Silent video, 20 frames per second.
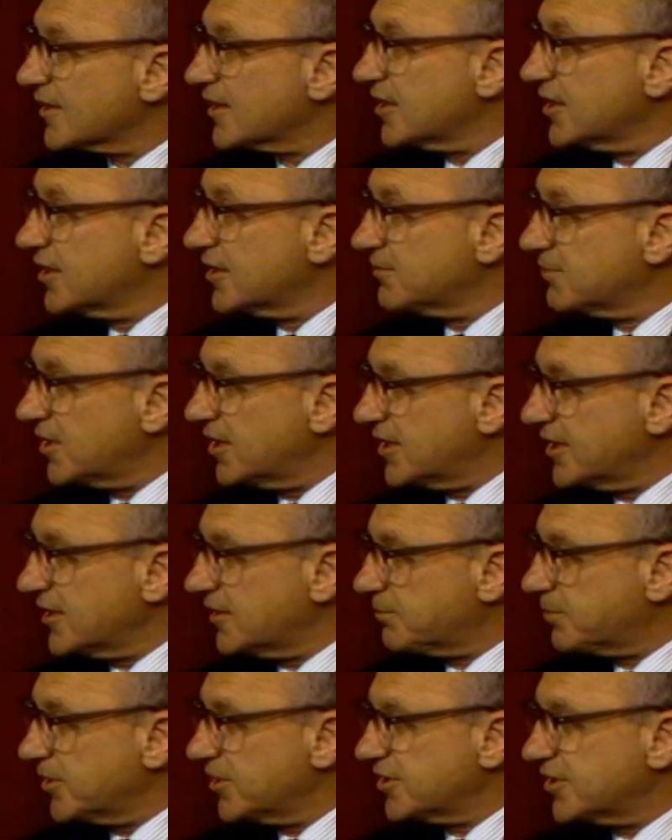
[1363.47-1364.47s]
In my
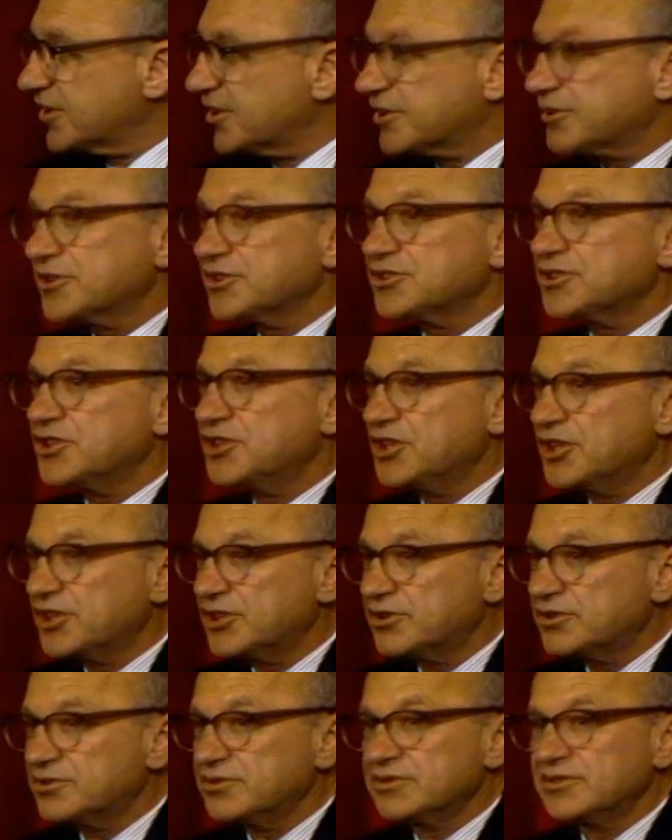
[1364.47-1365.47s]
opinion, there is
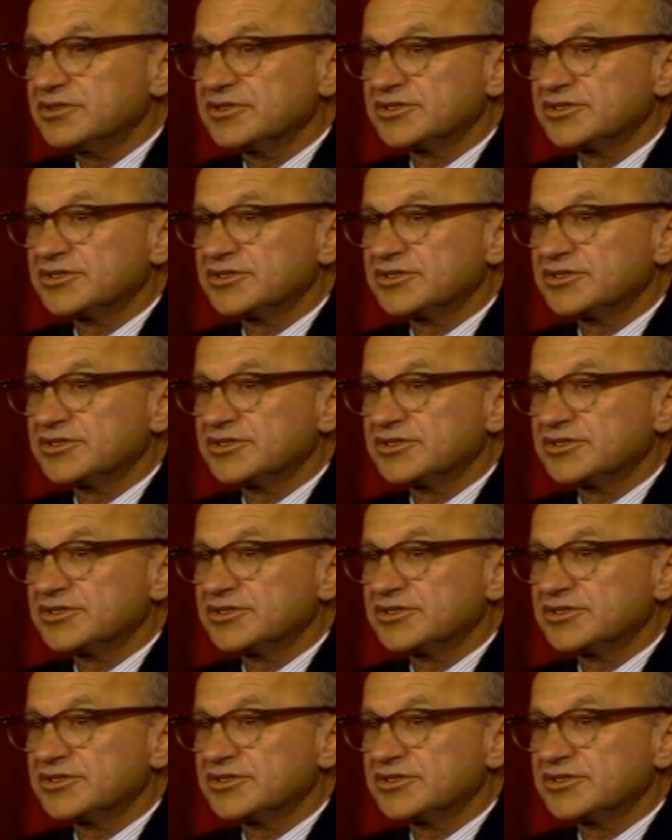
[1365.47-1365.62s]
no